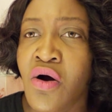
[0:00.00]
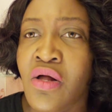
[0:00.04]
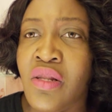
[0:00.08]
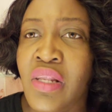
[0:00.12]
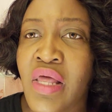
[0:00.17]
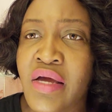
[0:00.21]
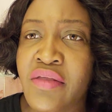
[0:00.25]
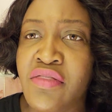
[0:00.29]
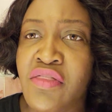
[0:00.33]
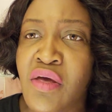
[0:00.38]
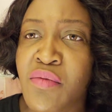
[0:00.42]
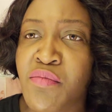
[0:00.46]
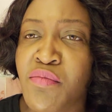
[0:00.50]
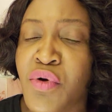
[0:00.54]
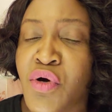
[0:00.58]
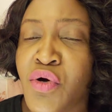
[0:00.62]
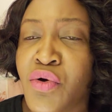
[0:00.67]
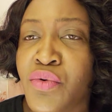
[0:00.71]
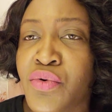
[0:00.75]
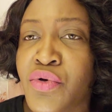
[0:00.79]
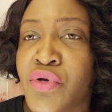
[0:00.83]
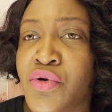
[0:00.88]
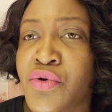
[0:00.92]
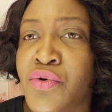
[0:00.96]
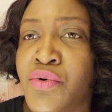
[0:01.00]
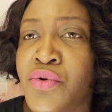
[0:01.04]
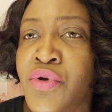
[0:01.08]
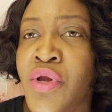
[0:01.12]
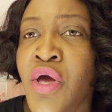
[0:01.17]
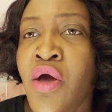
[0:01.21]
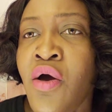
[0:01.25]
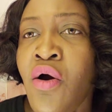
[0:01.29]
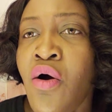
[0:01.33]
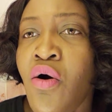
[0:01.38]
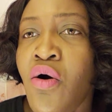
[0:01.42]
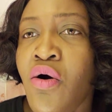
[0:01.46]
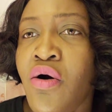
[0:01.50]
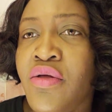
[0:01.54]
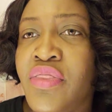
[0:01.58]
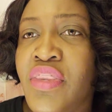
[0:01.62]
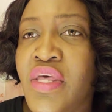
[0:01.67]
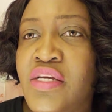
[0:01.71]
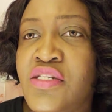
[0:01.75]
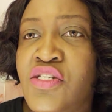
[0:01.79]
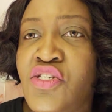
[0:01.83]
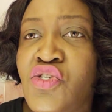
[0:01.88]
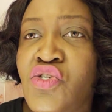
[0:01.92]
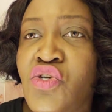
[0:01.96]
like they murdered or they
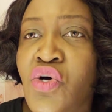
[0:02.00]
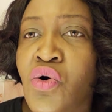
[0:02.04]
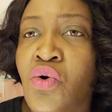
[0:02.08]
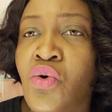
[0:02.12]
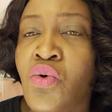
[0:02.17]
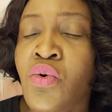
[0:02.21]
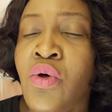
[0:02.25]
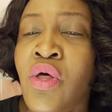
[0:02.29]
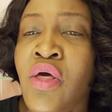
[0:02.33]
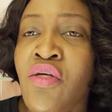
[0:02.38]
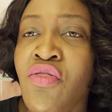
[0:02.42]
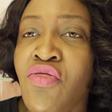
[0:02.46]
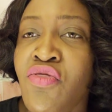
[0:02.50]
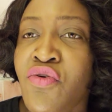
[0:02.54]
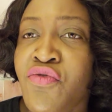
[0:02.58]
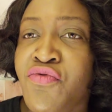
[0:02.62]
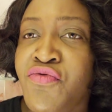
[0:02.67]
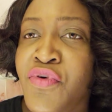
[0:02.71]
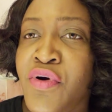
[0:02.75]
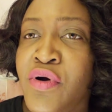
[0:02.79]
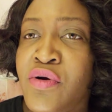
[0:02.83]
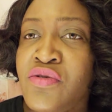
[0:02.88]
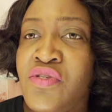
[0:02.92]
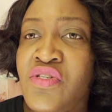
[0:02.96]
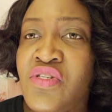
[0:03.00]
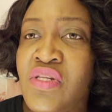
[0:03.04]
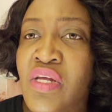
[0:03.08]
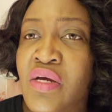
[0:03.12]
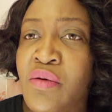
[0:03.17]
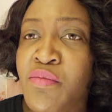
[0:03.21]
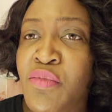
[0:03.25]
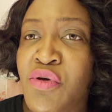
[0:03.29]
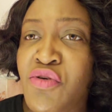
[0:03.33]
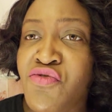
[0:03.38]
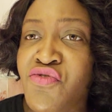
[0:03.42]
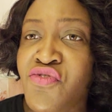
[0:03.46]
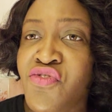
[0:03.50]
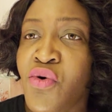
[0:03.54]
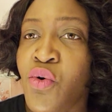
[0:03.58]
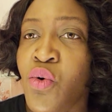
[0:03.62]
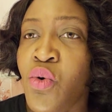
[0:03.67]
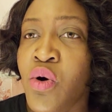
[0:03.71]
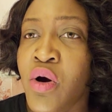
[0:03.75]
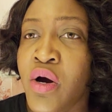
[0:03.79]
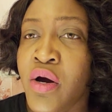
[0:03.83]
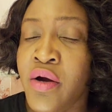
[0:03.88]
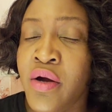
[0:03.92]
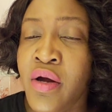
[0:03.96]
stole. The first thing
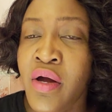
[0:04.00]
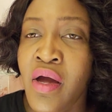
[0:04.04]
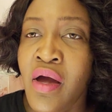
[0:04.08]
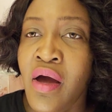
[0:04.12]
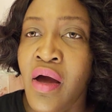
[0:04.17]
before